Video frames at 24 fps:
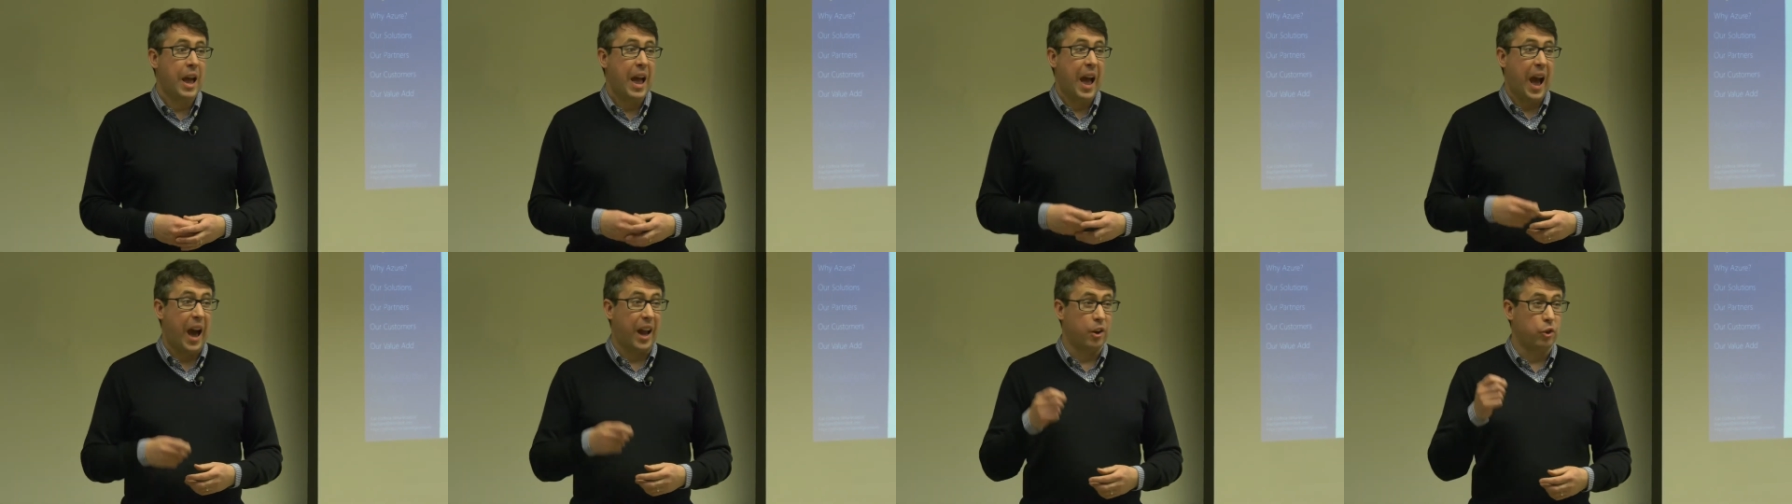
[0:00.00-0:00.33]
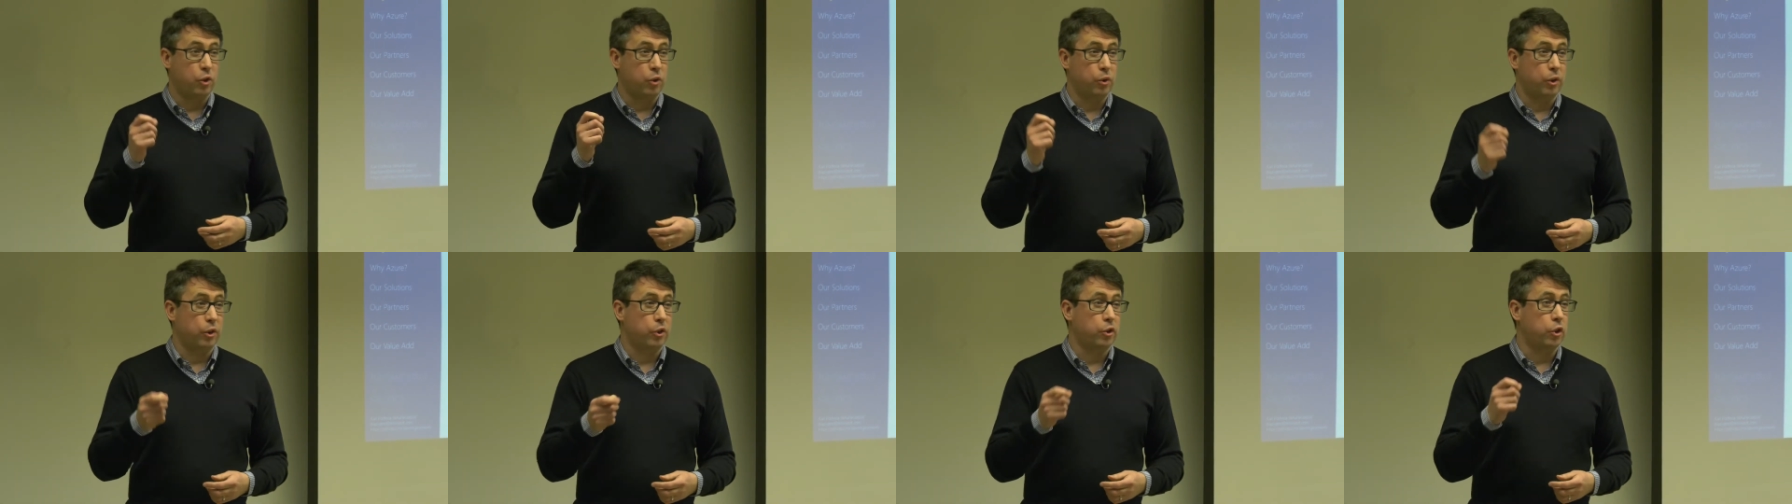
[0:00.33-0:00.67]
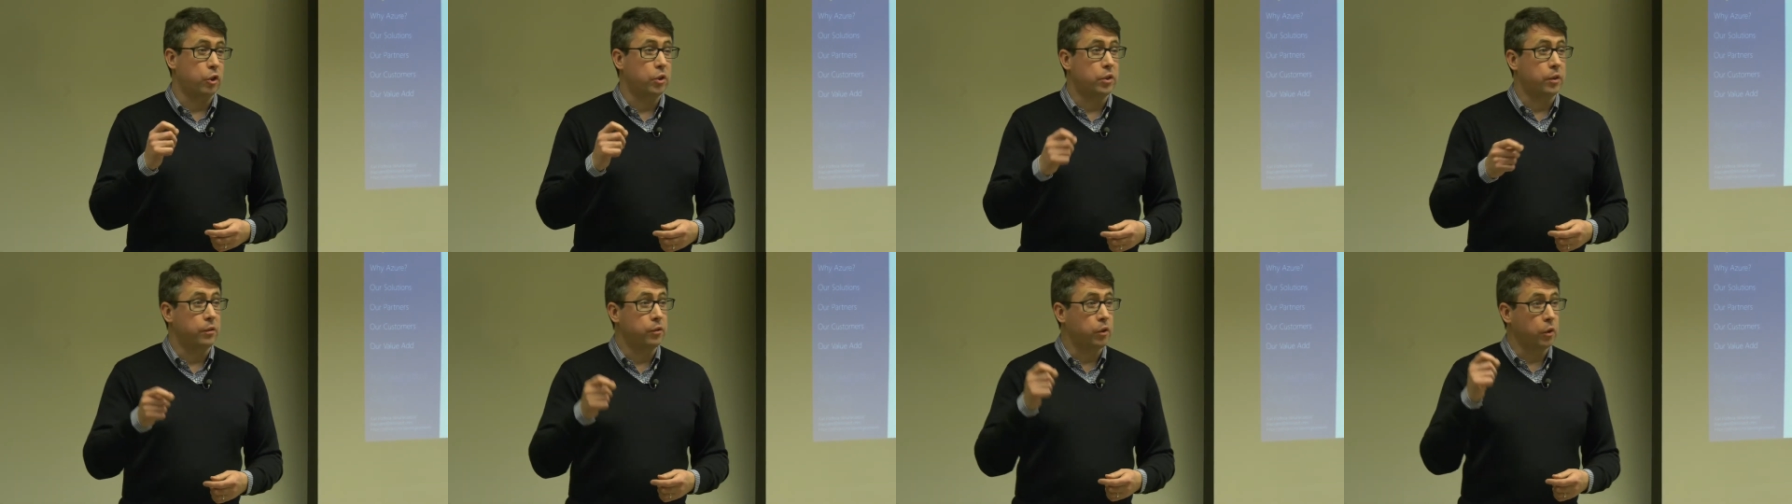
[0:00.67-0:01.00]
And as a
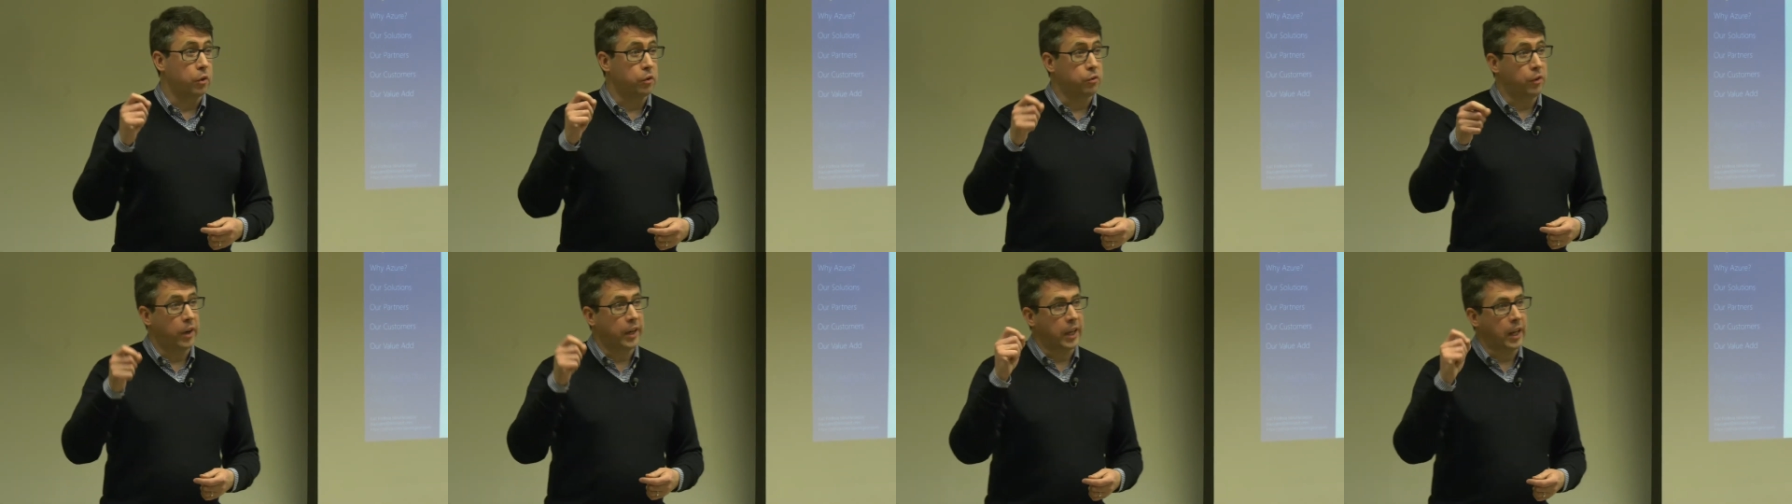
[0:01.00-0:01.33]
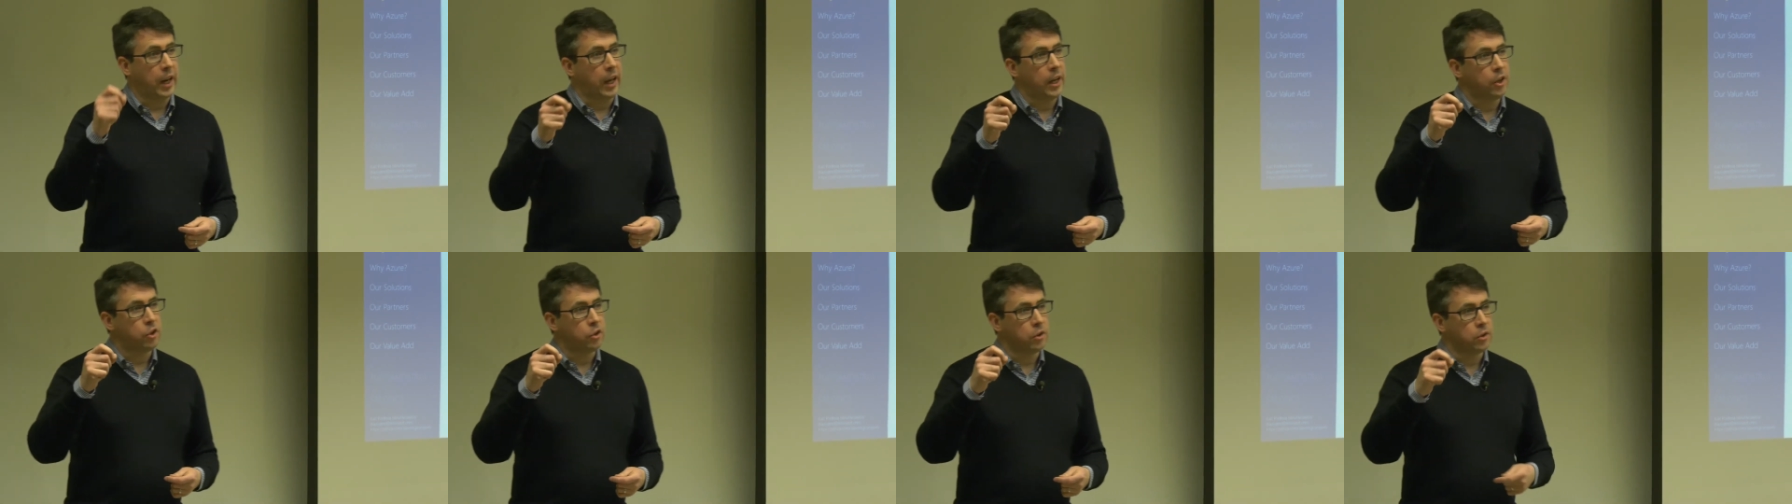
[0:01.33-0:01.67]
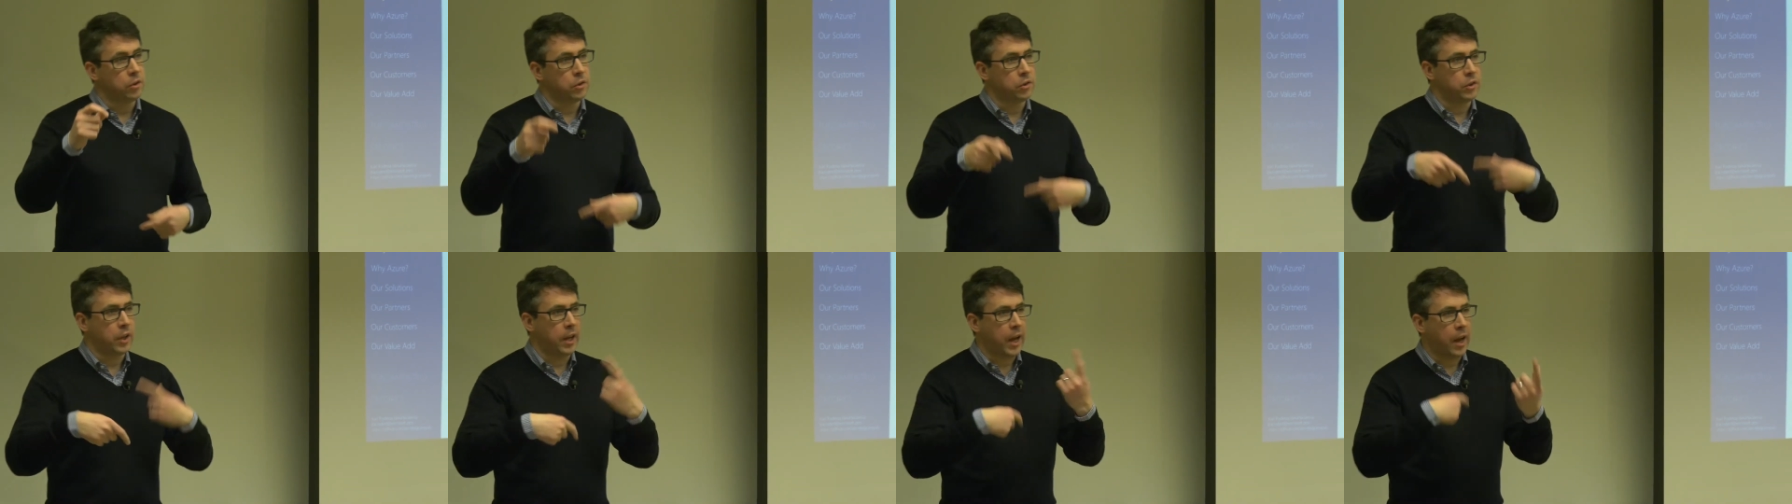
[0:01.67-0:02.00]
result of those
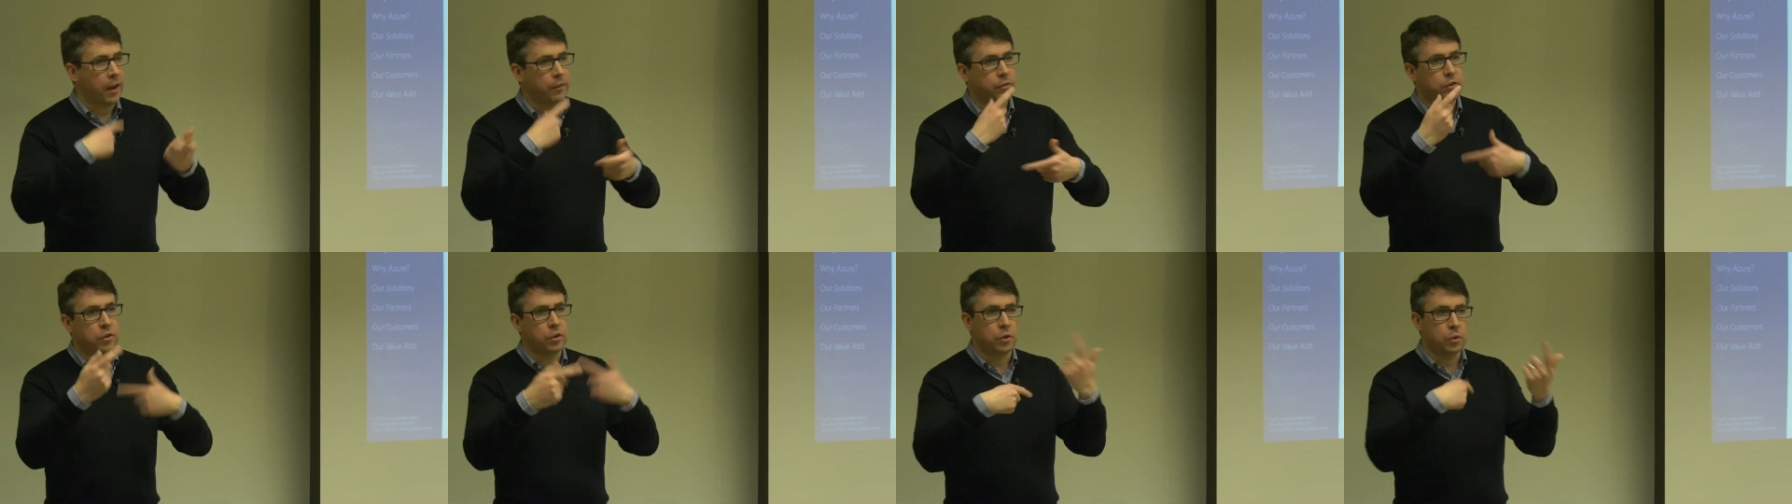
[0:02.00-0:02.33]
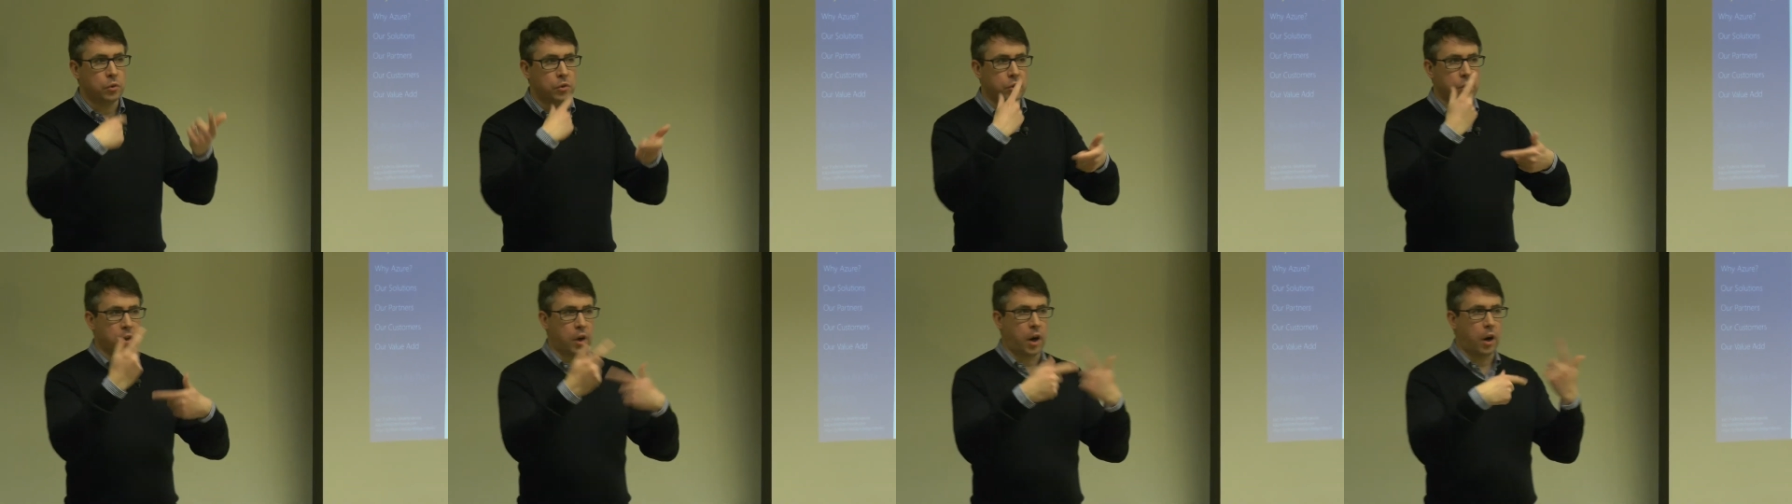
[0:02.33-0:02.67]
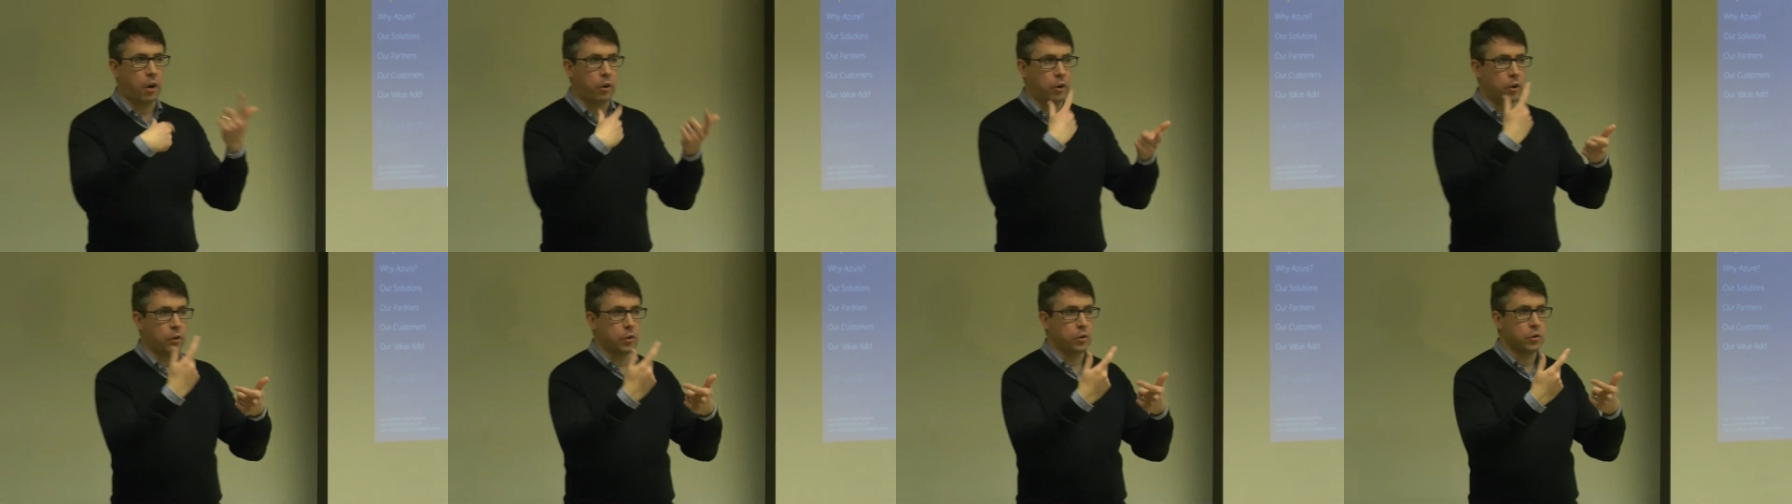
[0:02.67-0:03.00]
regulations, they have to do
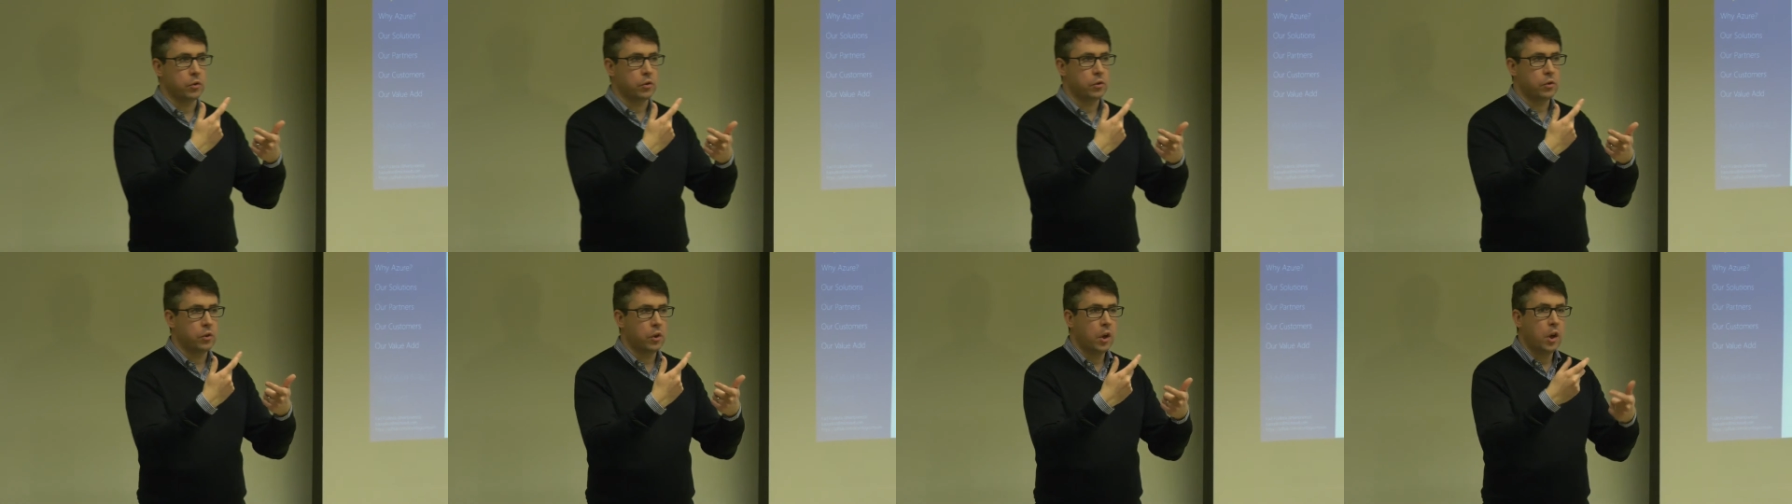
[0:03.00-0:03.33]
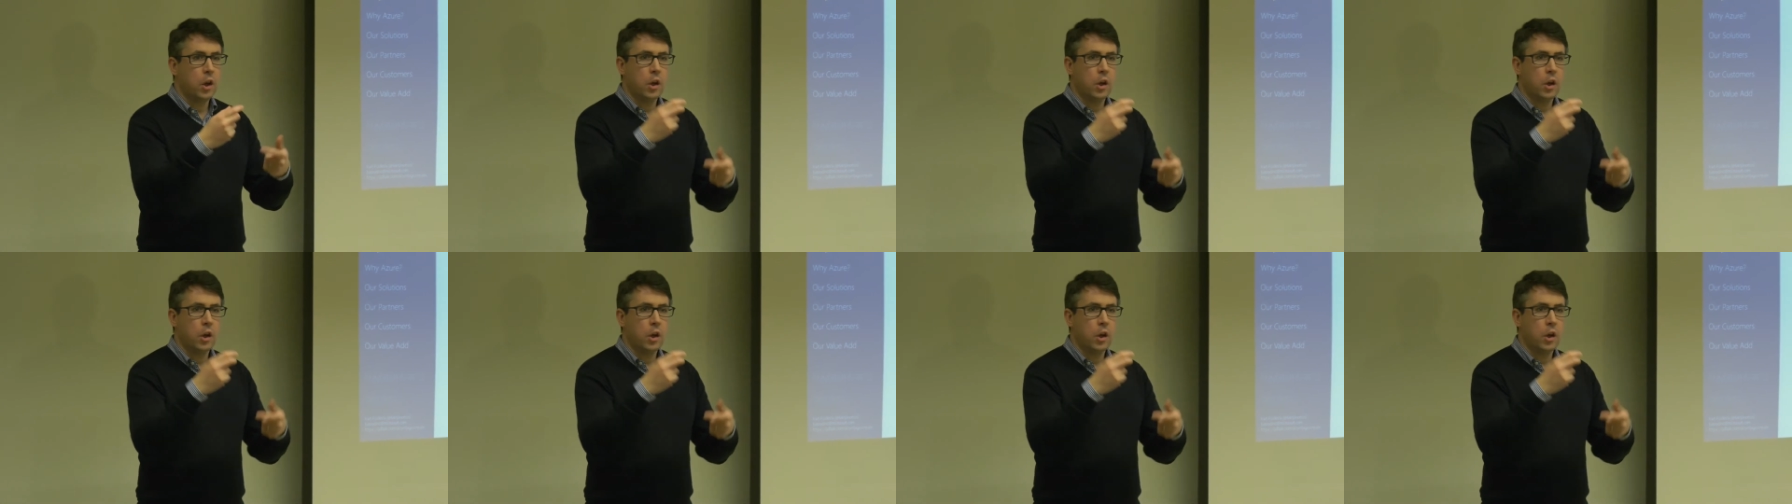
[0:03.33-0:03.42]
scenarios.